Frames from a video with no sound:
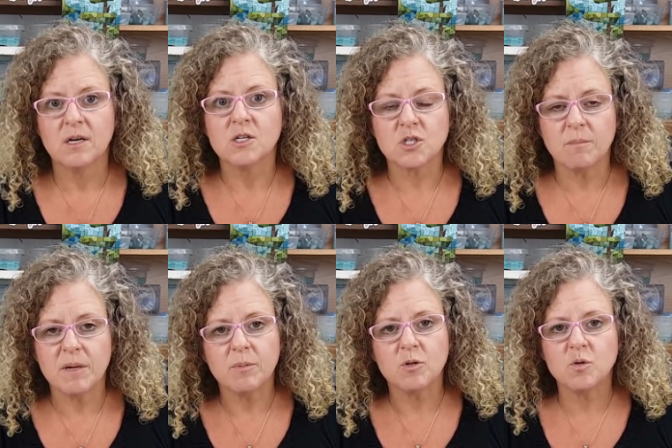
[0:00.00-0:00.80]
Some
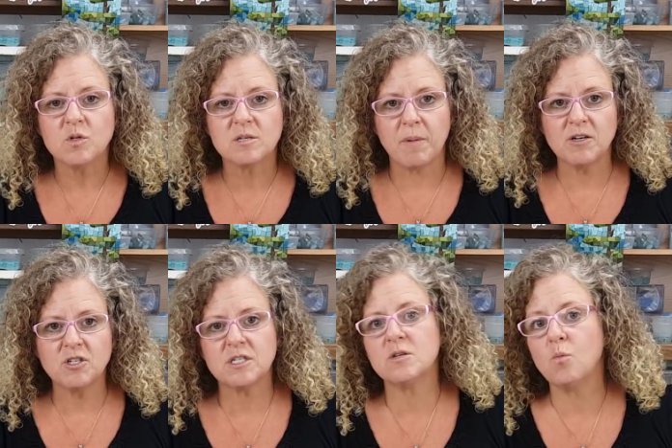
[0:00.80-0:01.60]
people use
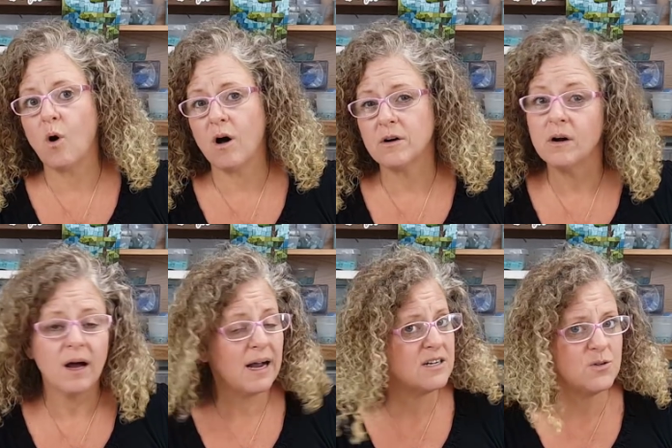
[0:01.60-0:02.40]
sponges in water.
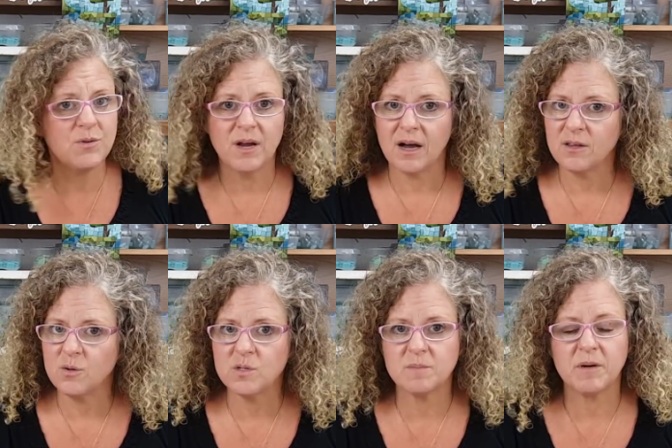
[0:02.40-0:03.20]
I do not
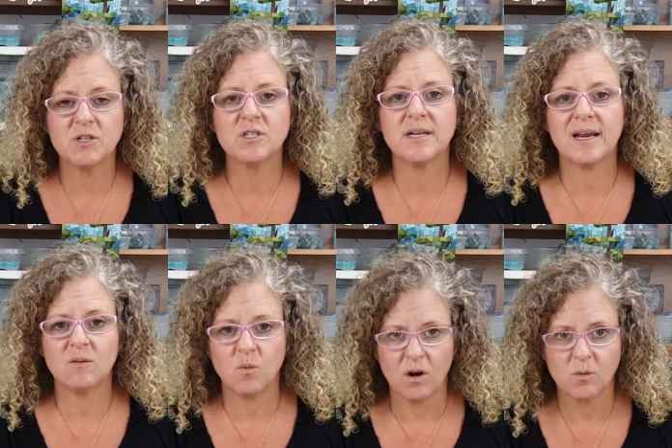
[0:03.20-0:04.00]
use sponges
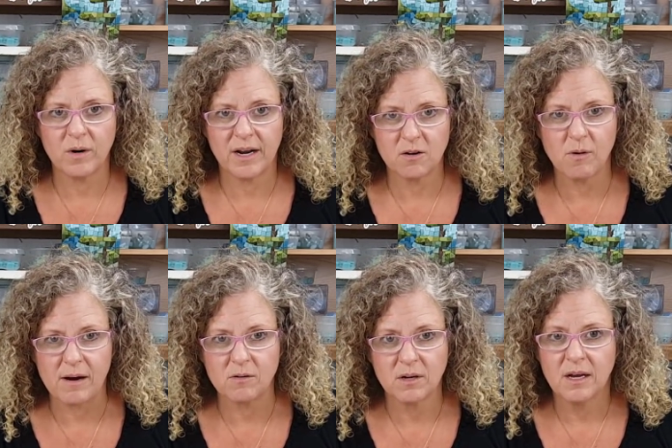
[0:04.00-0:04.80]
and water when I
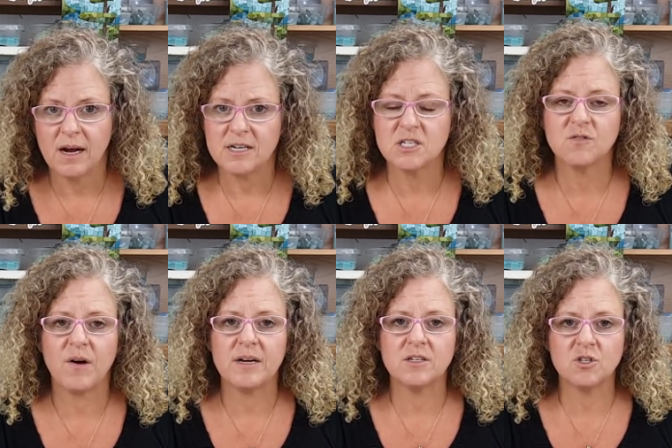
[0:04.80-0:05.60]
grout. I just
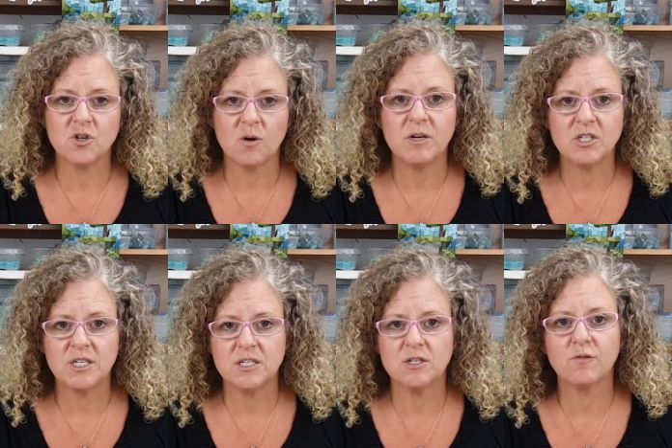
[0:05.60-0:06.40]
find it so much
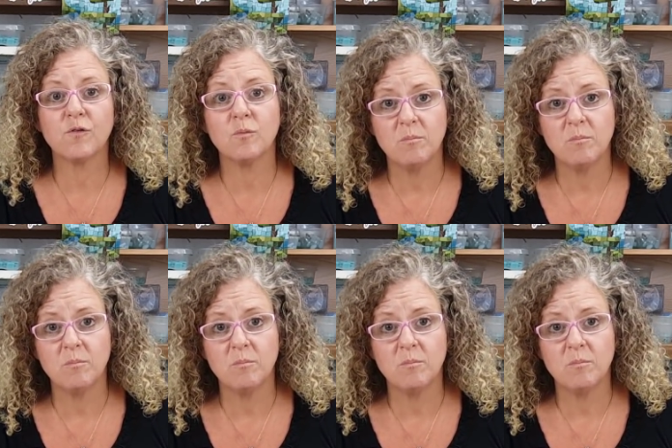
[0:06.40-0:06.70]
easier for